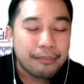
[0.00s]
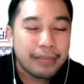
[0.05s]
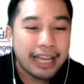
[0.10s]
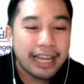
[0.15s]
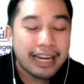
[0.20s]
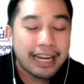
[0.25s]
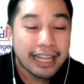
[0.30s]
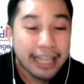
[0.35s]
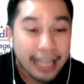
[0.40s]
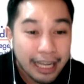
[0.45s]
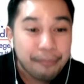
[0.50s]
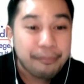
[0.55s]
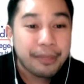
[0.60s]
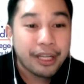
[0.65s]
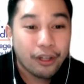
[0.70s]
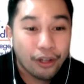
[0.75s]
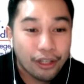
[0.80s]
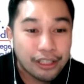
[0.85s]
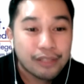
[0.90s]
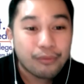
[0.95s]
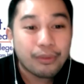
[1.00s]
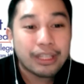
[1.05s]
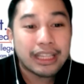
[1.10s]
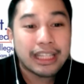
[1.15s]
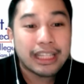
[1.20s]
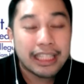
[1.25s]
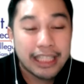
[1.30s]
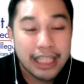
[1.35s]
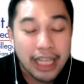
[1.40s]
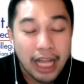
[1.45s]
and again because we
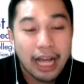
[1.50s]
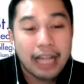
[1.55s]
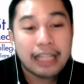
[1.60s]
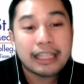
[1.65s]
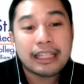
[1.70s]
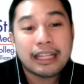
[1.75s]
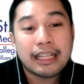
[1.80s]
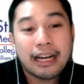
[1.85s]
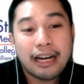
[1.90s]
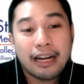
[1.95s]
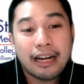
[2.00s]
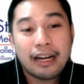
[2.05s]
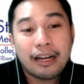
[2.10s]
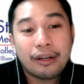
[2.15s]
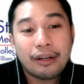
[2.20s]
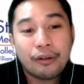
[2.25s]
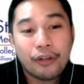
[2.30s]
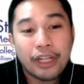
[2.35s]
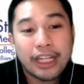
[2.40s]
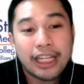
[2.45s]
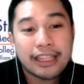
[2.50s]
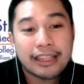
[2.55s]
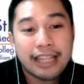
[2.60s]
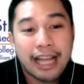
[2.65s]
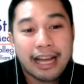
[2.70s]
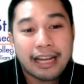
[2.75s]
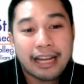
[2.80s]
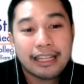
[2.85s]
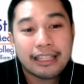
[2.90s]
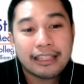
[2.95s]
did not uh, really
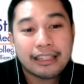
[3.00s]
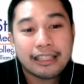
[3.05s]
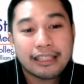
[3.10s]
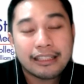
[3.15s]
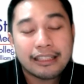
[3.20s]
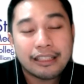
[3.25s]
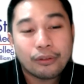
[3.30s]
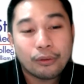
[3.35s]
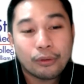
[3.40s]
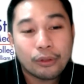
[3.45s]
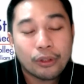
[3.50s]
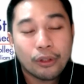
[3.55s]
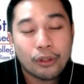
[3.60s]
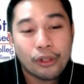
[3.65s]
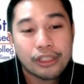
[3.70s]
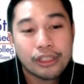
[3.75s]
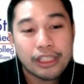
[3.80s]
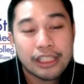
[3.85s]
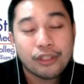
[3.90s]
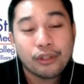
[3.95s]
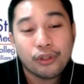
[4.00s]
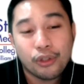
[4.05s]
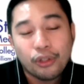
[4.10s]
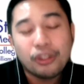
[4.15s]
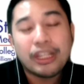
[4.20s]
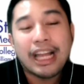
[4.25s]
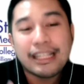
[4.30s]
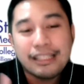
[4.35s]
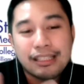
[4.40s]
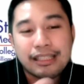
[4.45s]
tackle the, the root cause and so so
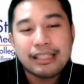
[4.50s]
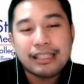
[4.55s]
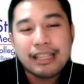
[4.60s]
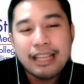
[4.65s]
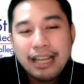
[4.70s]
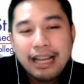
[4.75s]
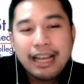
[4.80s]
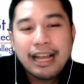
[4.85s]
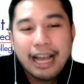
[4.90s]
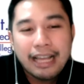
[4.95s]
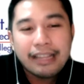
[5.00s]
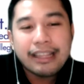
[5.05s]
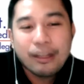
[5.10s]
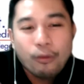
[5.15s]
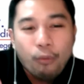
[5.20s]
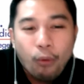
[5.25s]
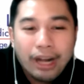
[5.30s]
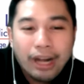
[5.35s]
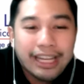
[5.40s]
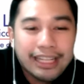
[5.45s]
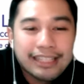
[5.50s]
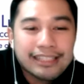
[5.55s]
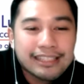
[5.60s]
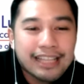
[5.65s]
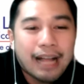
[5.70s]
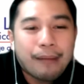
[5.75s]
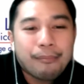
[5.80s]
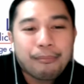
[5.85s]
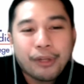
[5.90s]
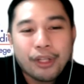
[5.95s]
that's i think one
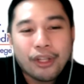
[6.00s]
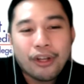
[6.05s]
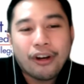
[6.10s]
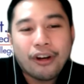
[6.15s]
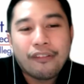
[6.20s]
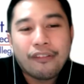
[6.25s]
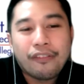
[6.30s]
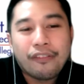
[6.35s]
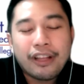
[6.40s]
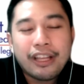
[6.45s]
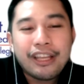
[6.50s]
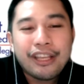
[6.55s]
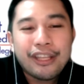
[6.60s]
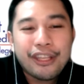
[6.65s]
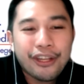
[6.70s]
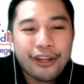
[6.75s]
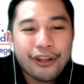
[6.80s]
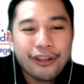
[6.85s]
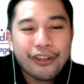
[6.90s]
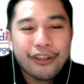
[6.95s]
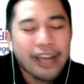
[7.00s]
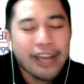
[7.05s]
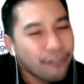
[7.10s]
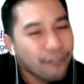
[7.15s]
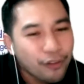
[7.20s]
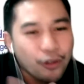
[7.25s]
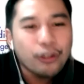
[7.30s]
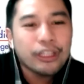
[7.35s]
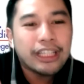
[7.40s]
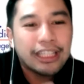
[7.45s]
example of you know you
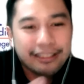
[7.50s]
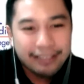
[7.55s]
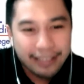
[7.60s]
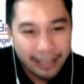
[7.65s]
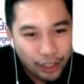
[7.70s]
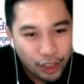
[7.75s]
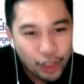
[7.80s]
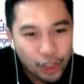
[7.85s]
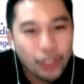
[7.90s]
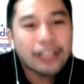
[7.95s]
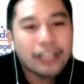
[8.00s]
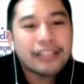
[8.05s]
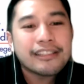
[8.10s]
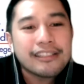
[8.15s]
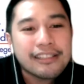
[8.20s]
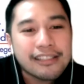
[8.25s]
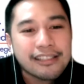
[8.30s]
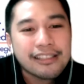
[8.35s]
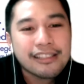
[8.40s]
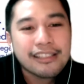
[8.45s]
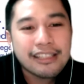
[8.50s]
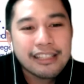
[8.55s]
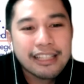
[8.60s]
have good intentions